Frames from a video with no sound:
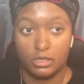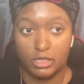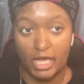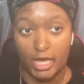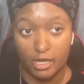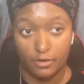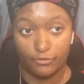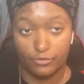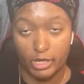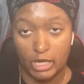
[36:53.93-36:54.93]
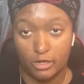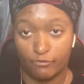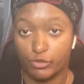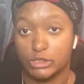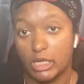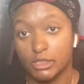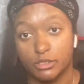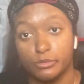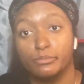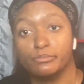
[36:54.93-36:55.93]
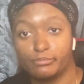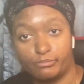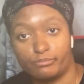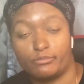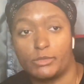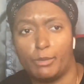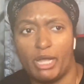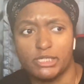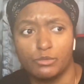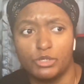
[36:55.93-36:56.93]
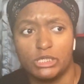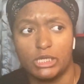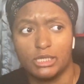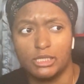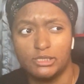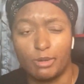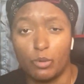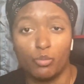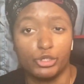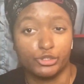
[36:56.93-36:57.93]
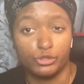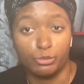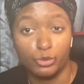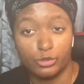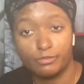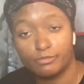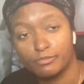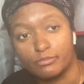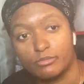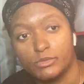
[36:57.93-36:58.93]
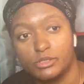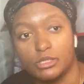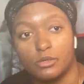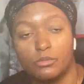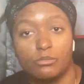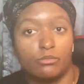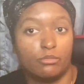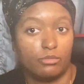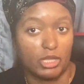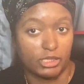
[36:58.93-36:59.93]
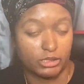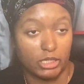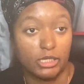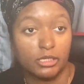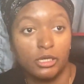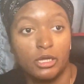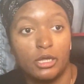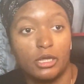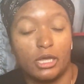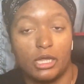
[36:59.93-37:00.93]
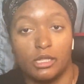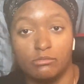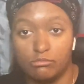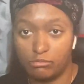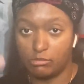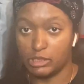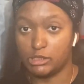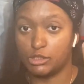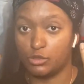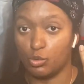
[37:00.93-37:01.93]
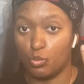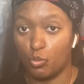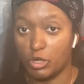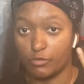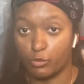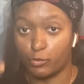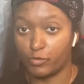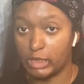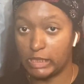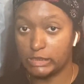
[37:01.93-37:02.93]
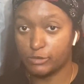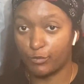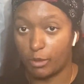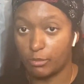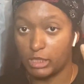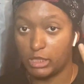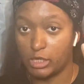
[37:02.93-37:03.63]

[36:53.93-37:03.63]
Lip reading: calf, and foot tattoo. I'm actually want to get at least about 1 or 2 more. So that's that. And these 2 wonderful rings from the